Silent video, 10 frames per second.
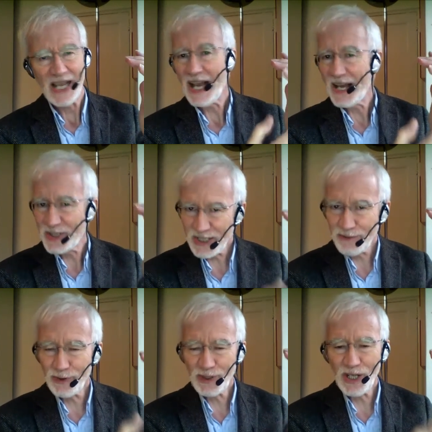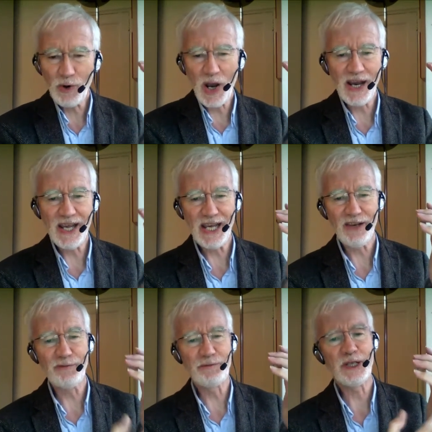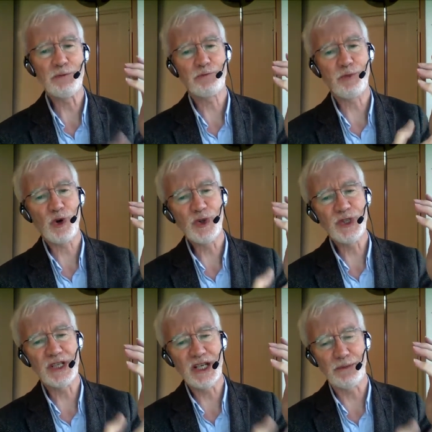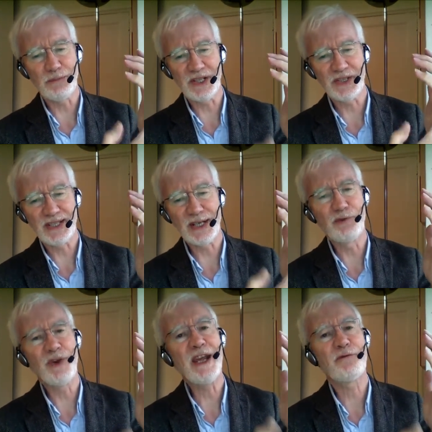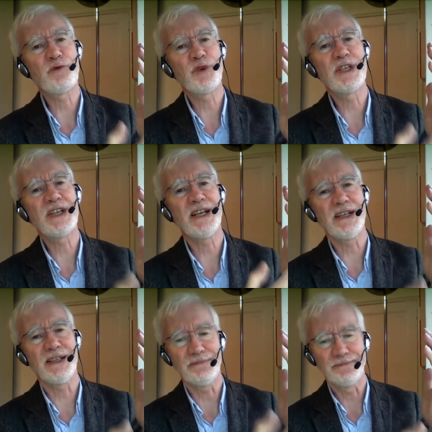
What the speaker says: and even though I have been poisoning myself every day,